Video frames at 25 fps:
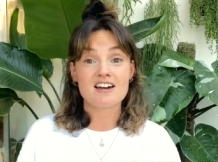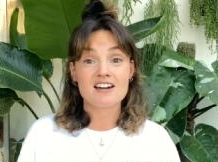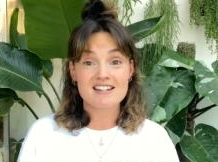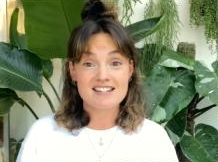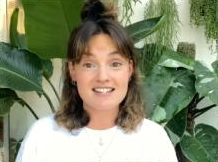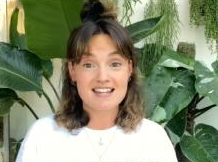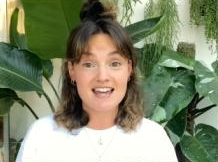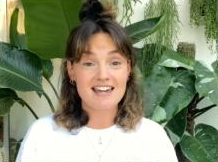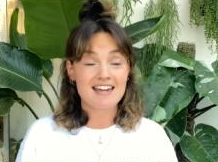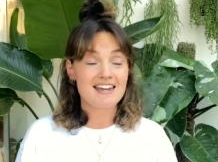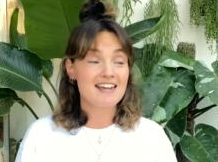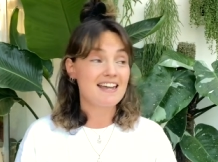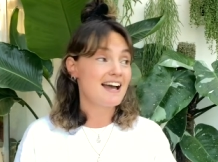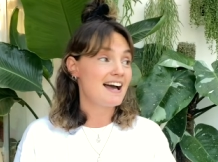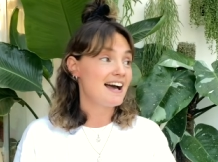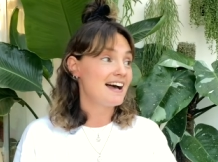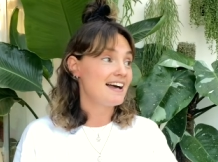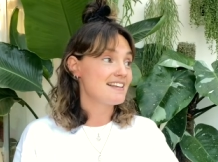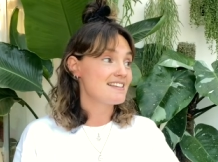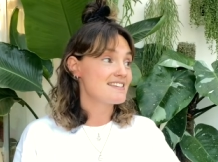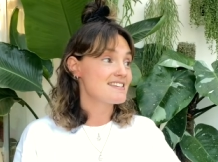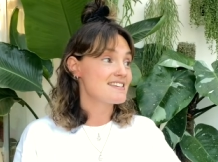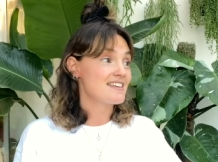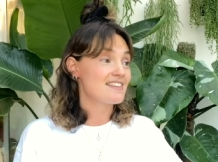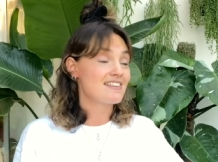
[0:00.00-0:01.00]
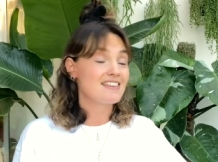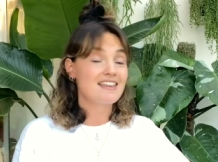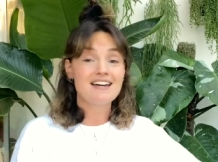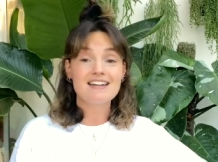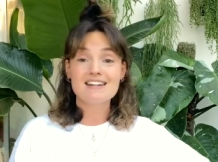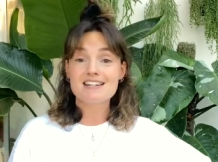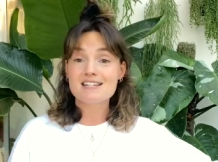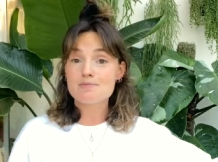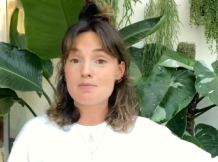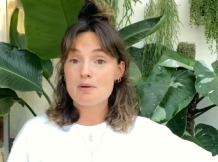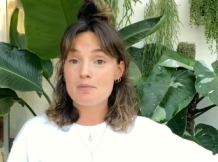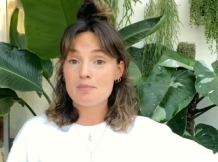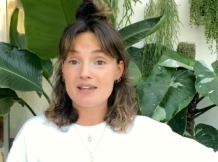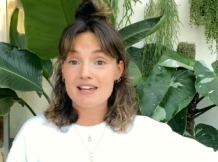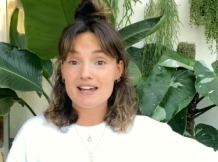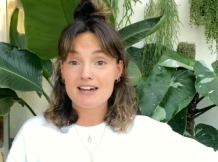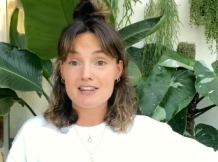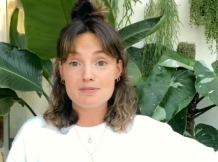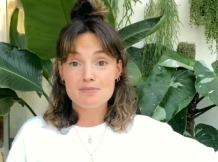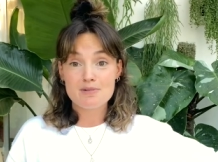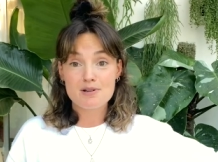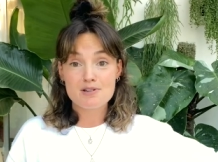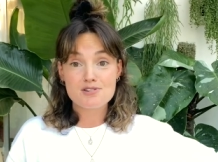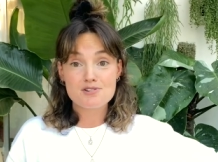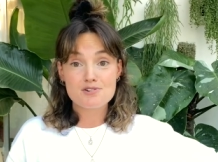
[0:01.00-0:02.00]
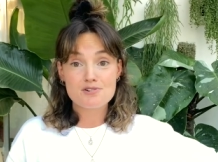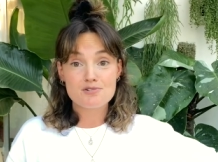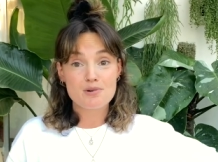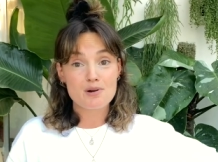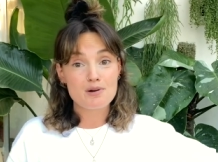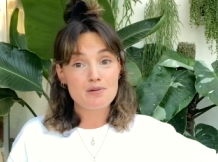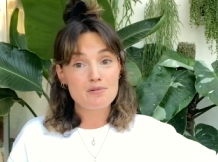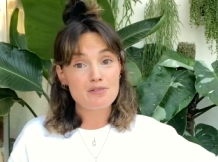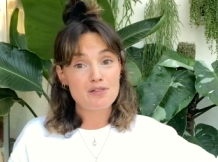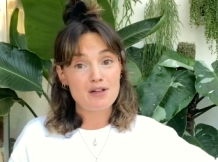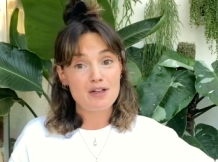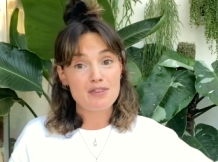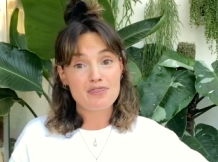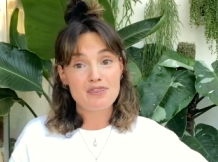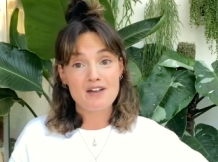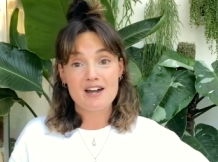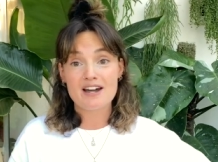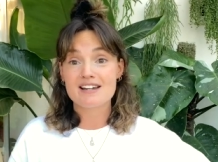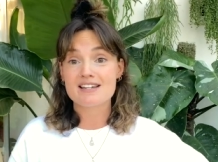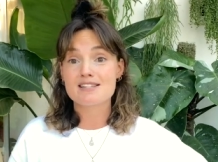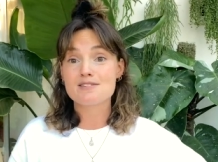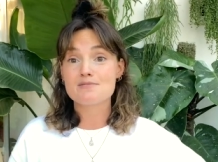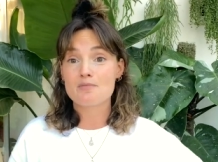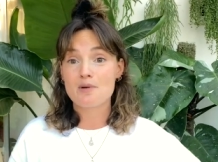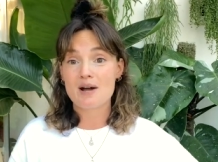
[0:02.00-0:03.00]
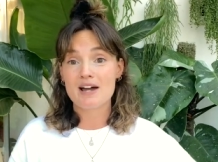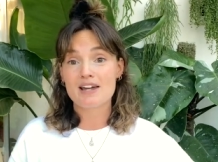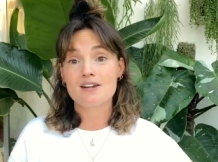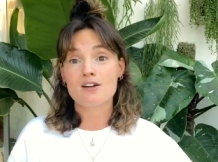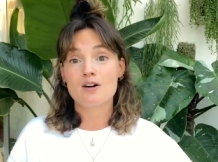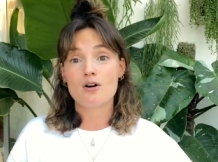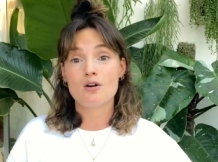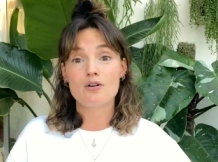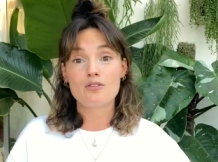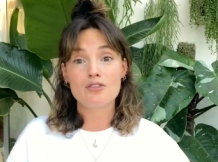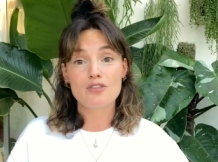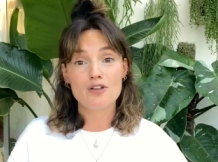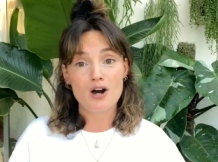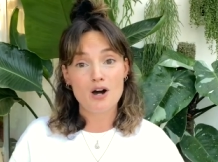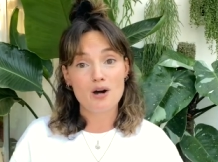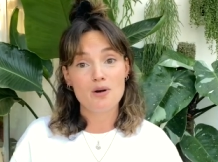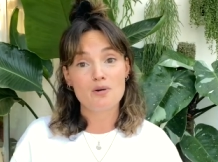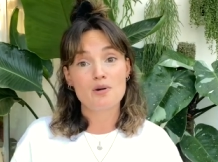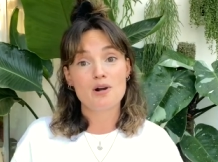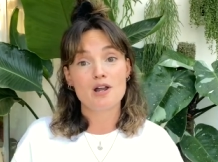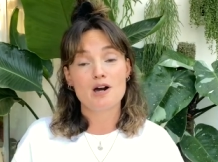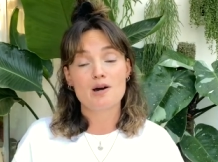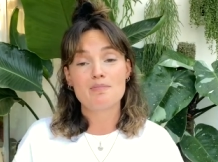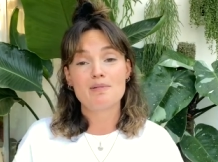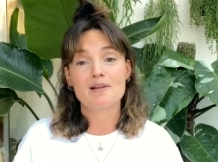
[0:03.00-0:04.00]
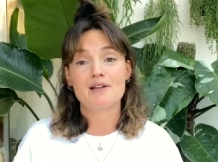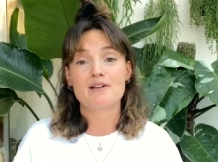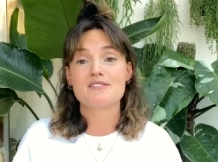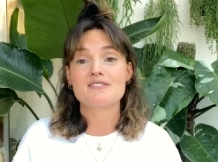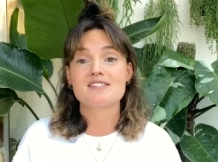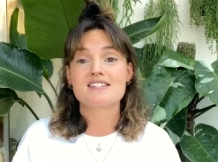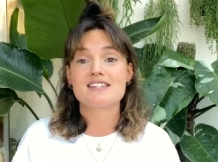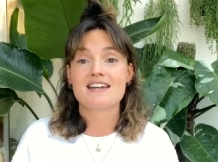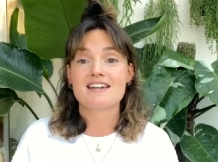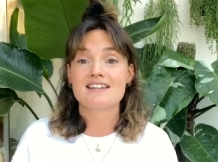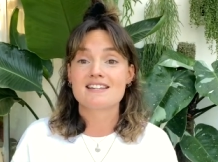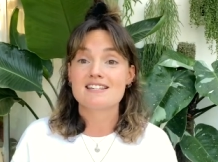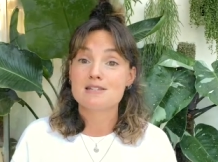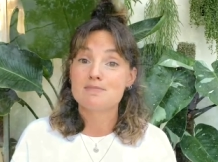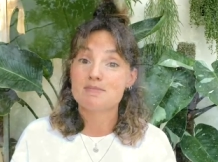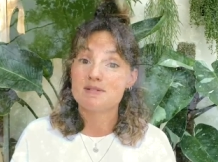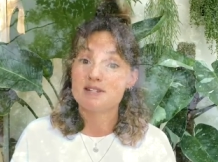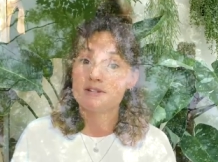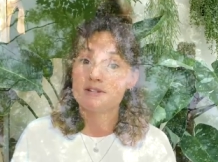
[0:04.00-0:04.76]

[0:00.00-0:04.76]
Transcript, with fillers: a day, and that is when we get the most growth, and that is when, on the whole, our plants tend to be